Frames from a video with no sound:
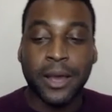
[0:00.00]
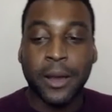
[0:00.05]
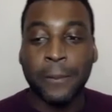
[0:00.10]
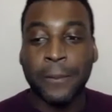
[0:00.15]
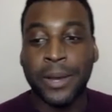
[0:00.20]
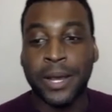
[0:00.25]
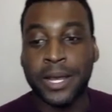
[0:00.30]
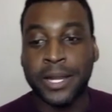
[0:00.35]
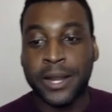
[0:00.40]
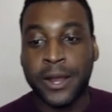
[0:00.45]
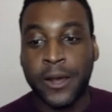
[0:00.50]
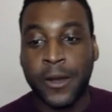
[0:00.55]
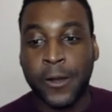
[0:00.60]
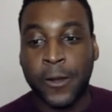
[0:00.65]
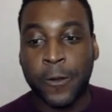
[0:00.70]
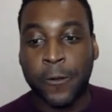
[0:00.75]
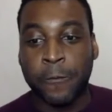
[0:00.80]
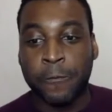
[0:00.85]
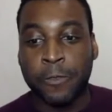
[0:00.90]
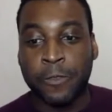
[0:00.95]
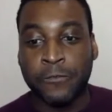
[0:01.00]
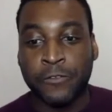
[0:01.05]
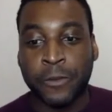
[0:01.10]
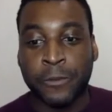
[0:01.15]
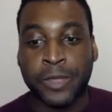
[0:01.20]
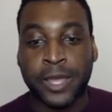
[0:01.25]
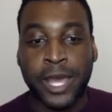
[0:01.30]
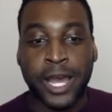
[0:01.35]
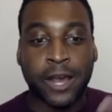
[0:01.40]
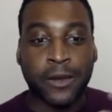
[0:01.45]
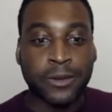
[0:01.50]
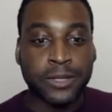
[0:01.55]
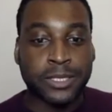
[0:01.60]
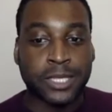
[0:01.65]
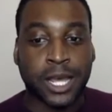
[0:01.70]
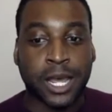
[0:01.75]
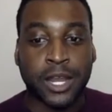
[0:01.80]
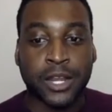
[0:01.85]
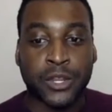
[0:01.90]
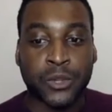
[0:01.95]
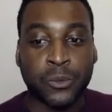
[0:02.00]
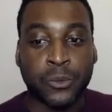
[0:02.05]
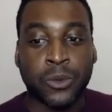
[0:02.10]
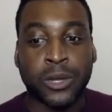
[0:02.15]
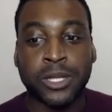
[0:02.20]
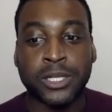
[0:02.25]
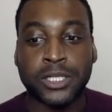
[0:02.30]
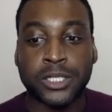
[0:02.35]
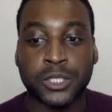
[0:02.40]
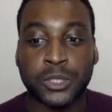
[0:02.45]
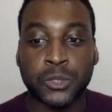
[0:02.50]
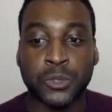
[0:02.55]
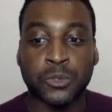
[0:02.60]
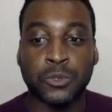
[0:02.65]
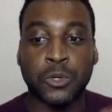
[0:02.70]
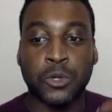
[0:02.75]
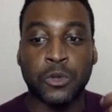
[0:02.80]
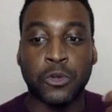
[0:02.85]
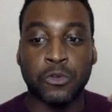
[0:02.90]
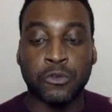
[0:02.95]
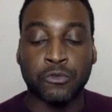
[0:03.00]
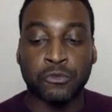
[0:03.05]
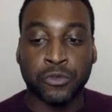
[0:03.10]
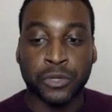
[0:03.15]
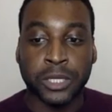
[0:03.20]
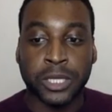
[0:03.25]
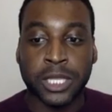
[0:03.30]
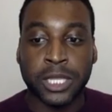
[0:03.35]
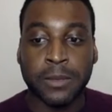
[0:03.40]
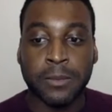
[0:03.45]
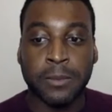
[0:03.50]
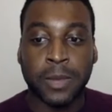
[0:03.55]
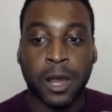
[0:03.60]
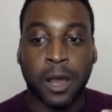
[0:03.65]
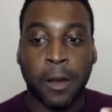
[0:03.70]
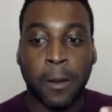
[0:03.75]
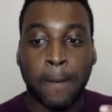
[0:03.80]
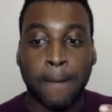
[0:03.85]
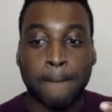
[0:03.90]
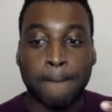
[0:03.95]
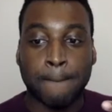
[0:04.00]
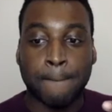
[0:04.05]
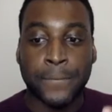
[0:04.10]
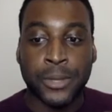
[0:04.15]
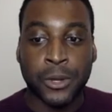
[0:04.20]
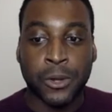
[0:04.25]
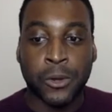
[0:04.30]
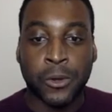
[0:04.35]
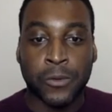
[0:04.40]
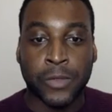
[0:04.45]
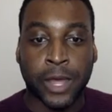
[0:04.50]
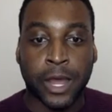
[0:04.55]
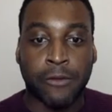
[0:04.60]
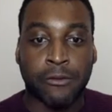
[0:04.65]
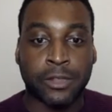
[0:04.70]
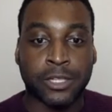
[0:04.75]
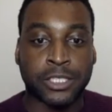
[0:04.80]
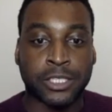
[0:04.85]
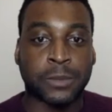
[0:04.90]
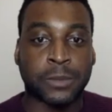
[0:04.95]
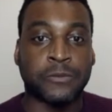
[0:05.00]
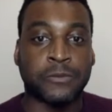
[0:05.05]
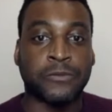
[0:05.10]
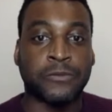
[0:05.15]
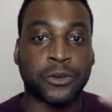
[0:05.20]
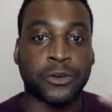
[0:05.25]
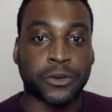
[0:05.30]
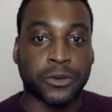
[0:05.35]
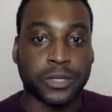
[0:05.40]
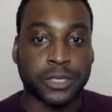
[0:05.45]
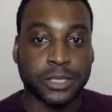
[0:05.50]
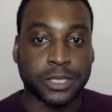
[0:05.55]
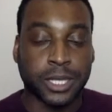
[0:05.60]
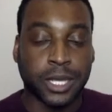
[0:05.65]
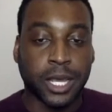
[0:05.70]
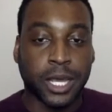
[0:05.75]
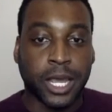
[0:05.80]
But from the outside, you want to really build that relationship first.